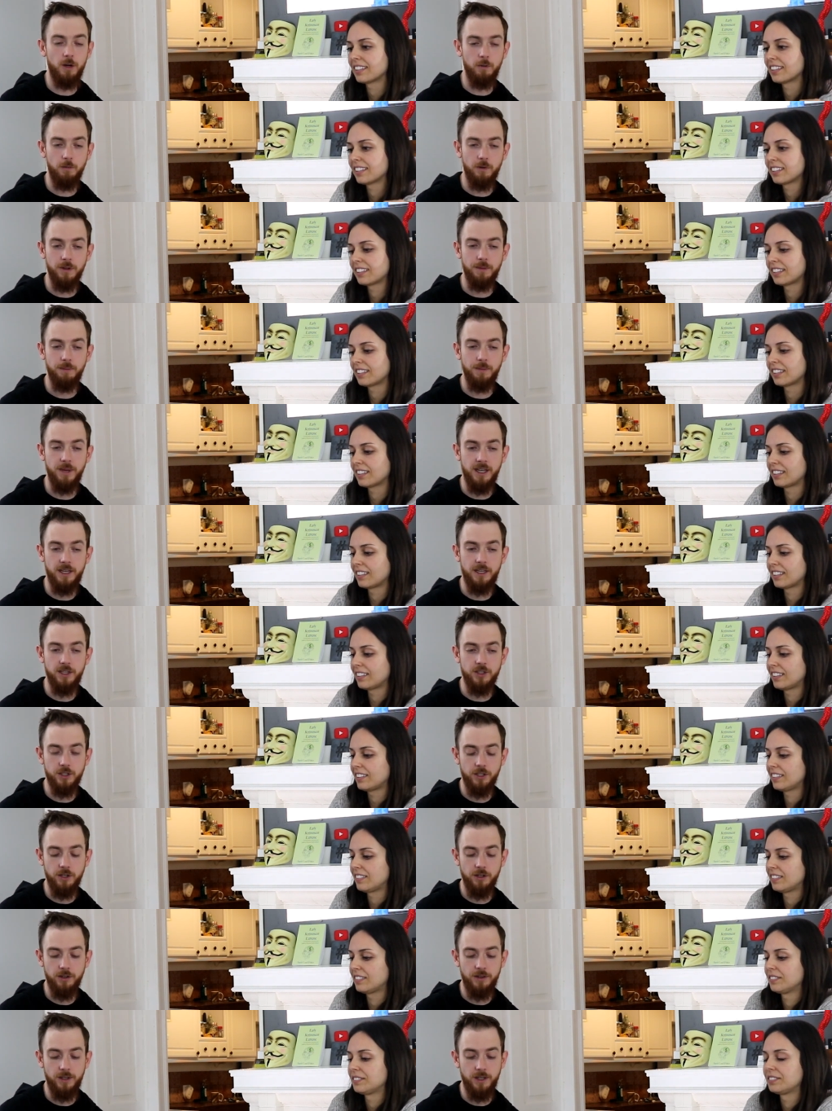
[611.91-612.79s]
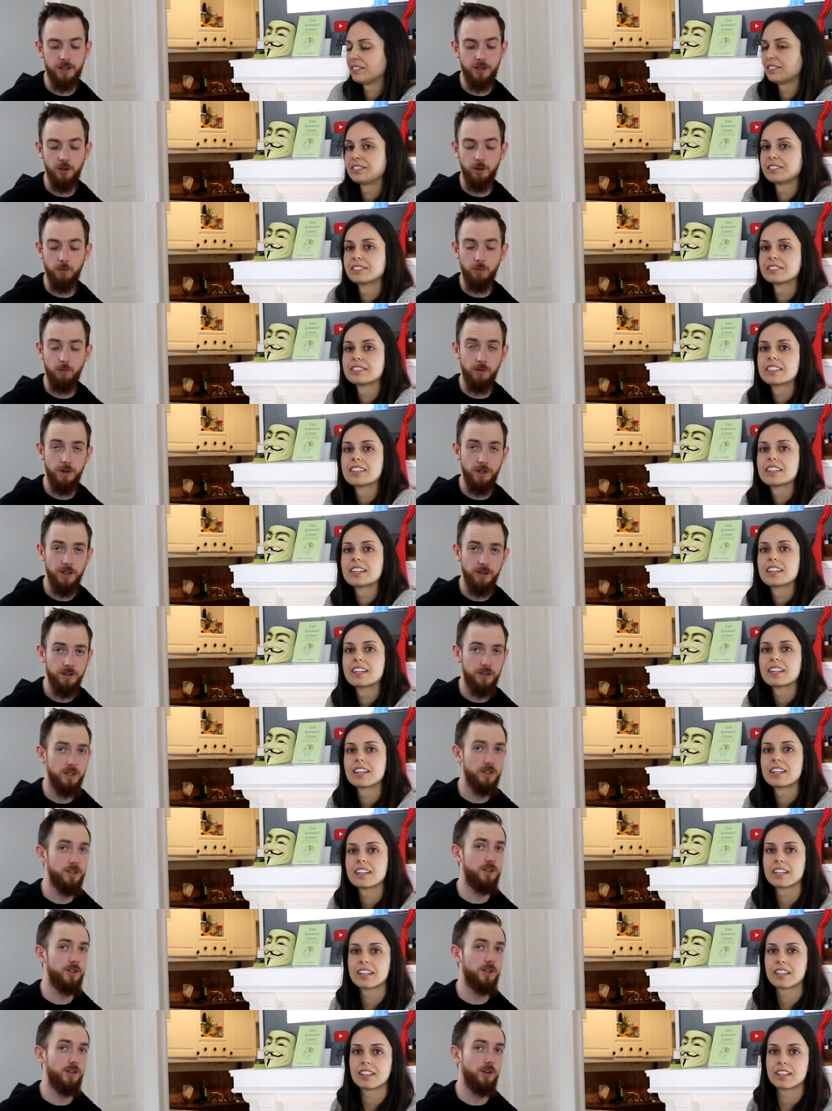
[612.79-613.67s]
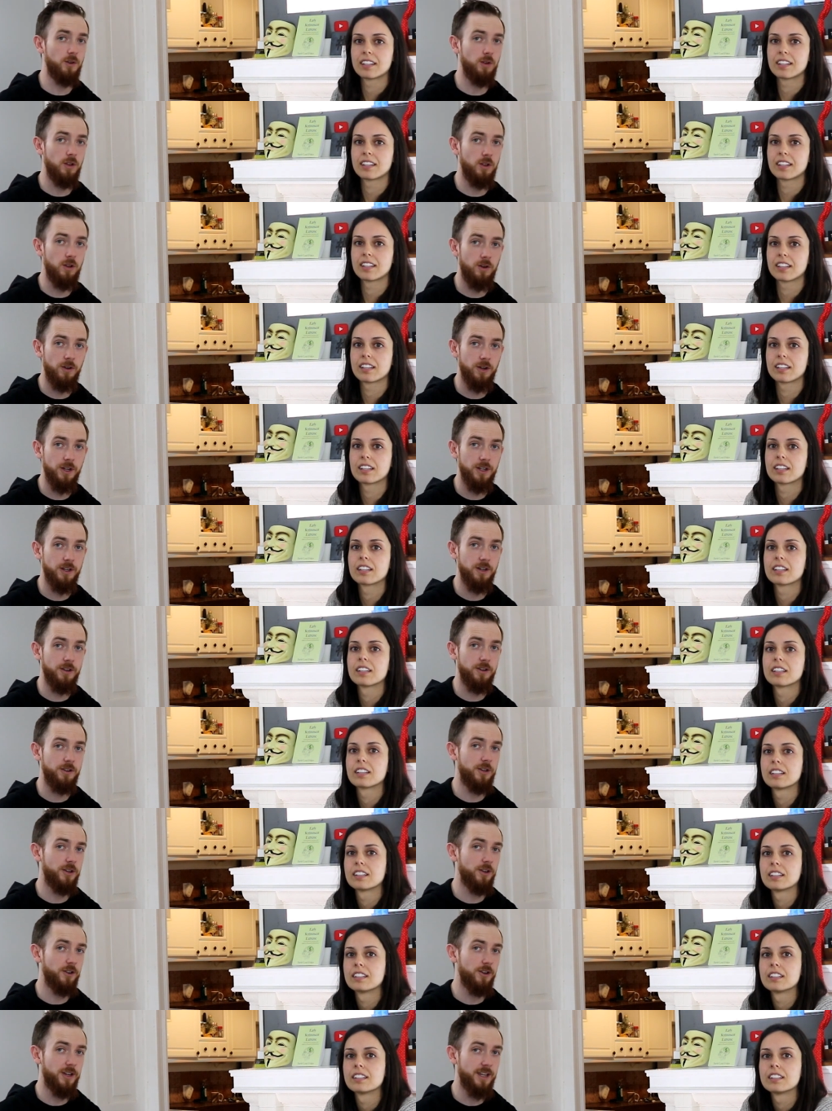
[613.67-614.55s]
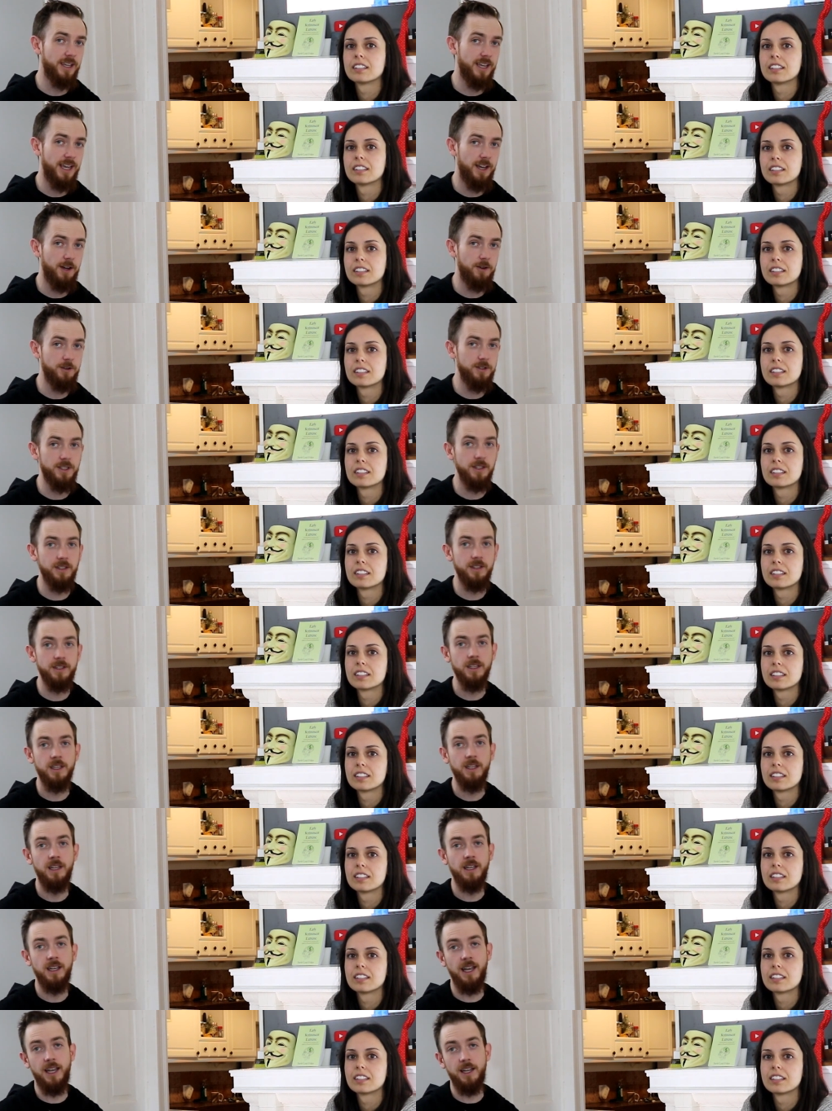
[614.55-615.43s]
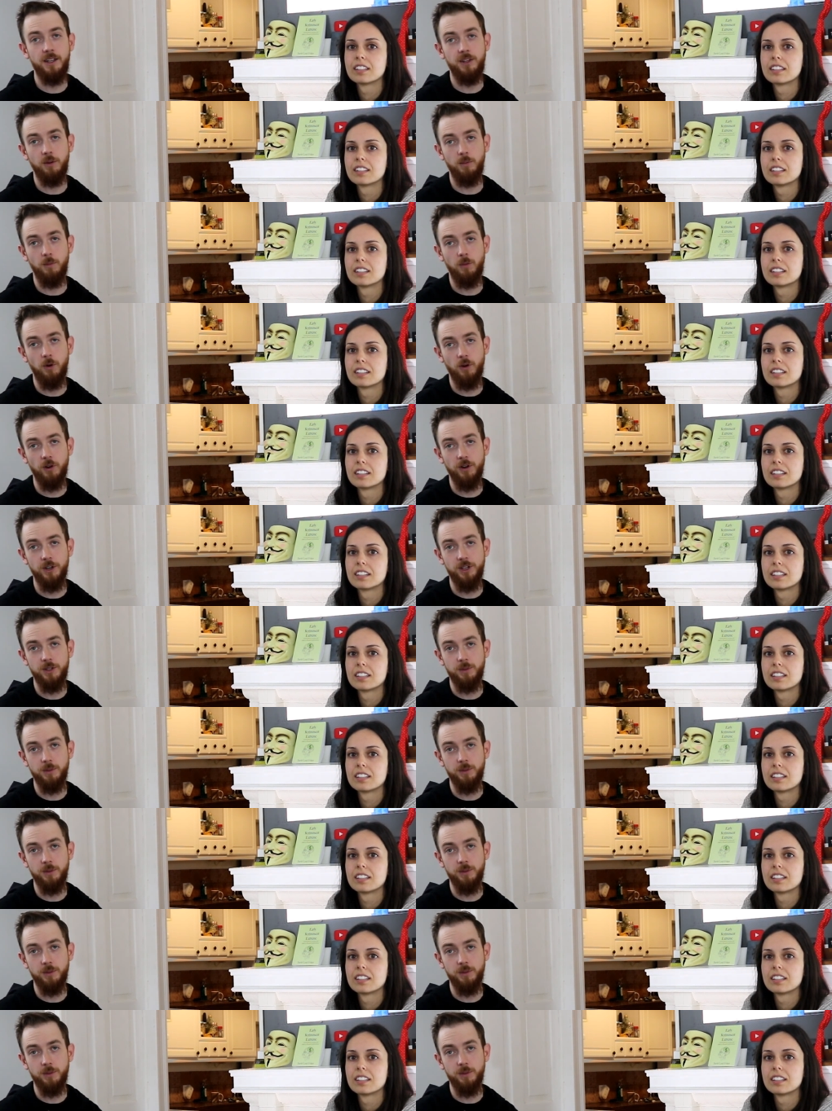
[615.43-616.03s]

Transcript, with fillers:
Speaker 1: with making sure that your realtor, your lawyer, your accountant, and your mortgage